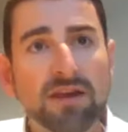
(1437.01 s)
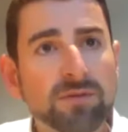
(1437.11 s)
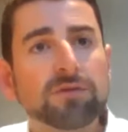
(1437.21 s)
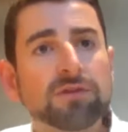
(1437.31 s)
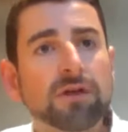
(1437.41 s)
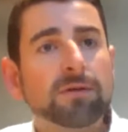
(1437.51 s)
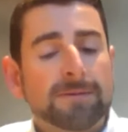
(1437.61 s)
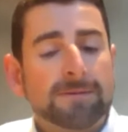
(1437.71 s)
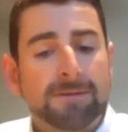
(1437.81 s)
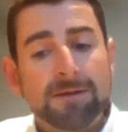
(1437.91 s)
high energy
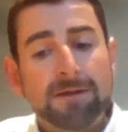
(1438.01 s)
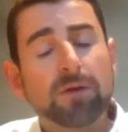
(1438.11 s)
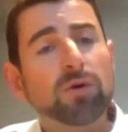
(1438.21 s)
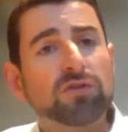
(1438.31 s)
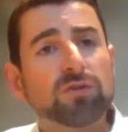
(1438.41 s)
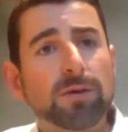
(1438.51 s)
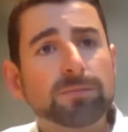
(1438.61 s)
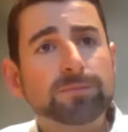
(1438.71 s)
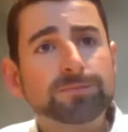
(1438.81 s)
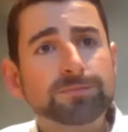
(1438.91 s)
performing house.
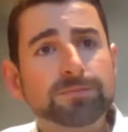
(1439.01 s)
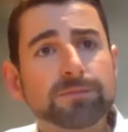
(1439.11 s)
So,